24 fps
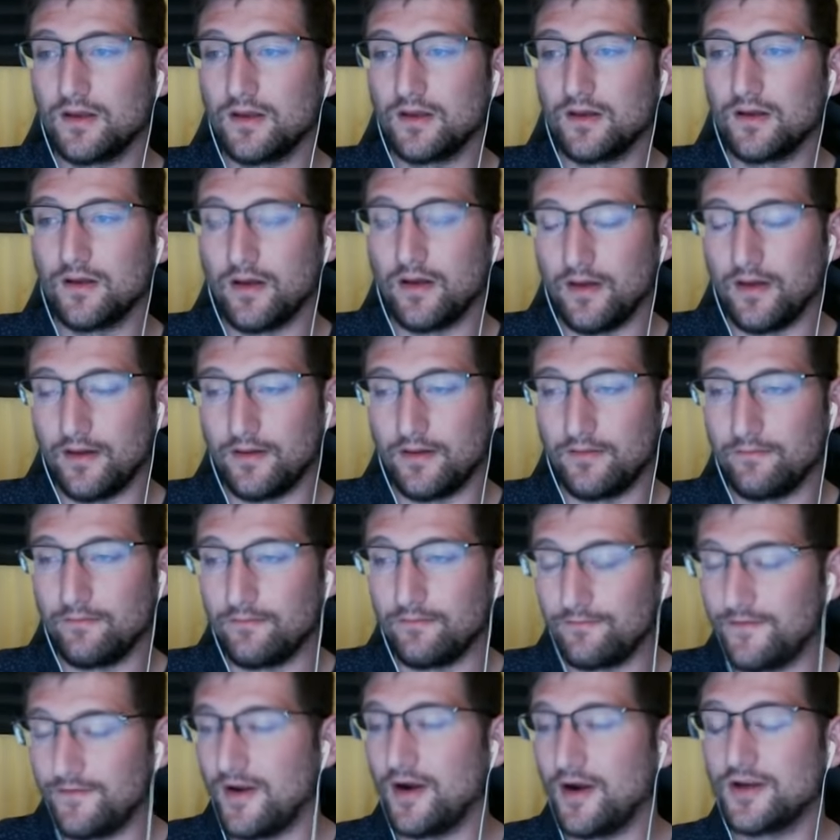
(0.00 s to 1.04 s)
Uh,
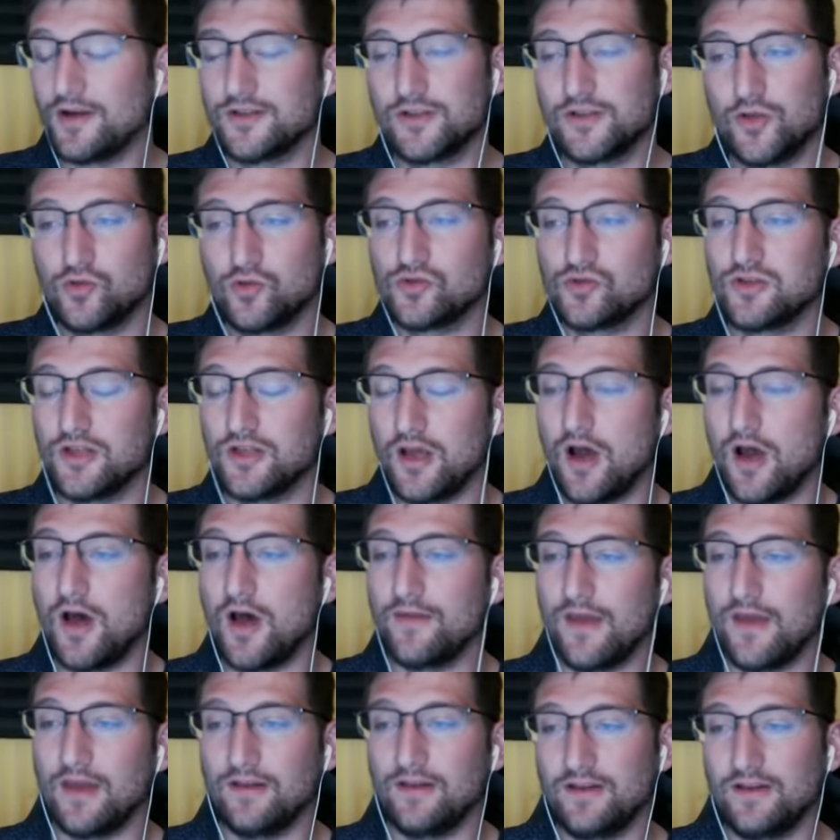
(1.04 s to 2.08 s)
Vera is usually on
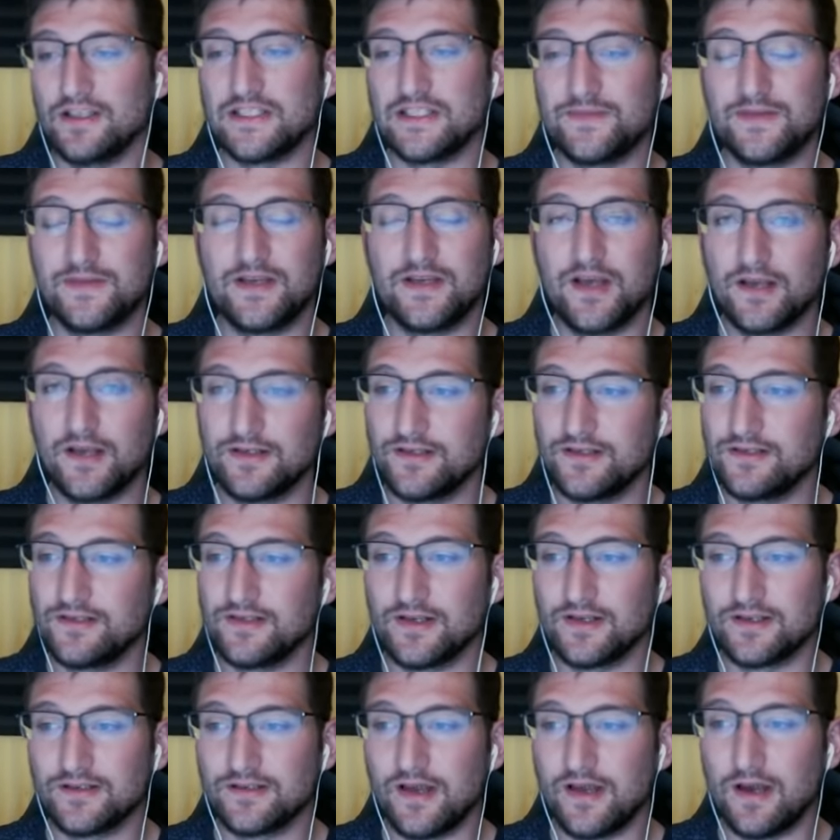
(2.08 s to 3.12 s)
that list because he's an
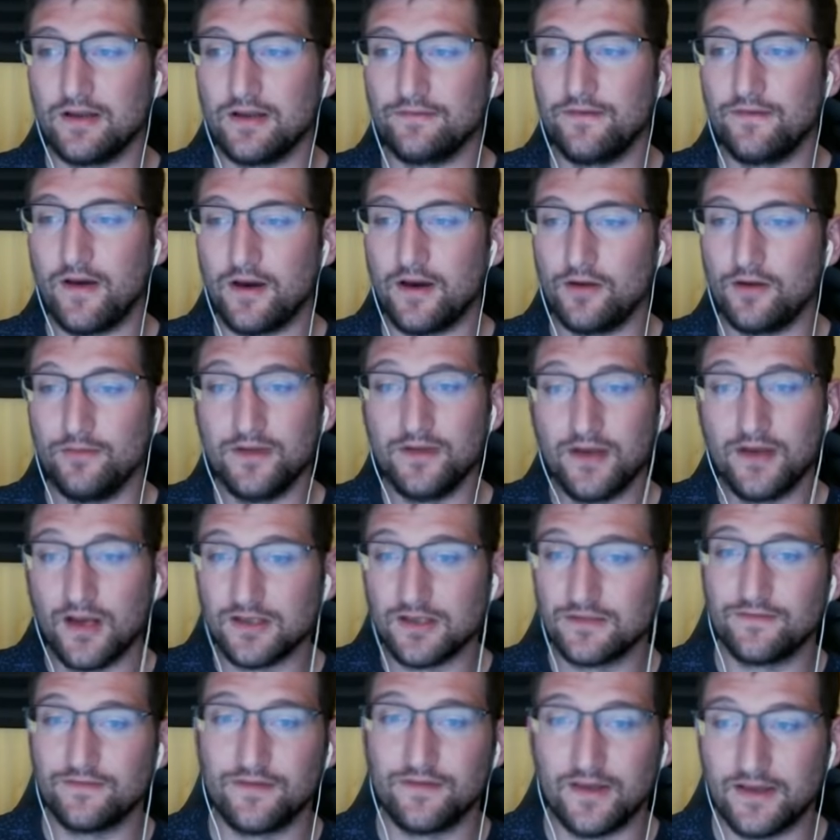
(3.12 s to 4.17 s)
exciting fighter because
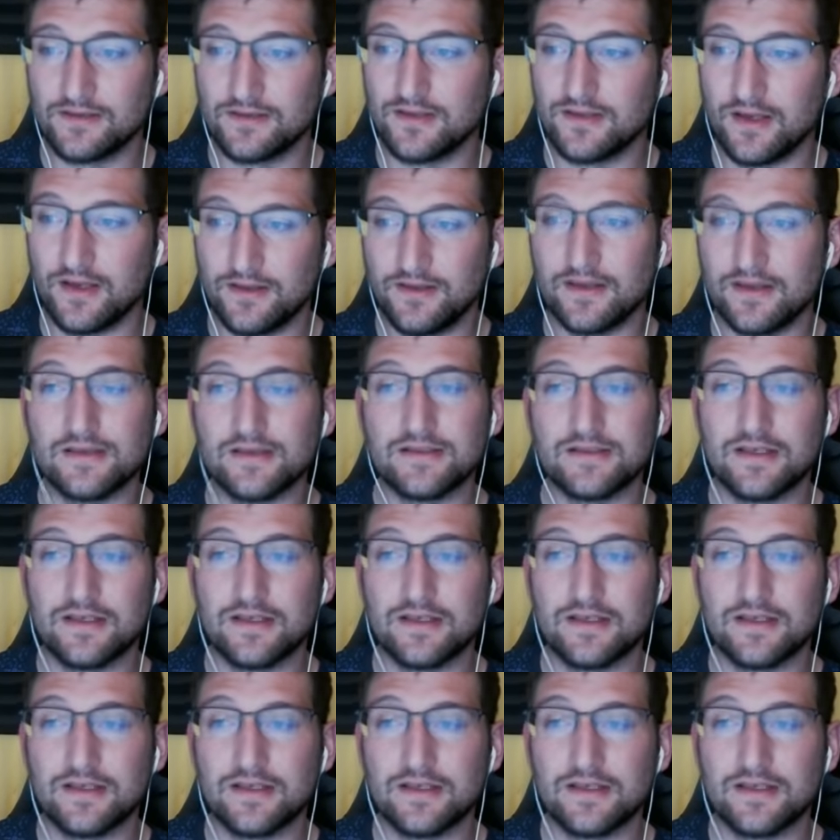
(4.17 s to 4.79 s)
of things like this.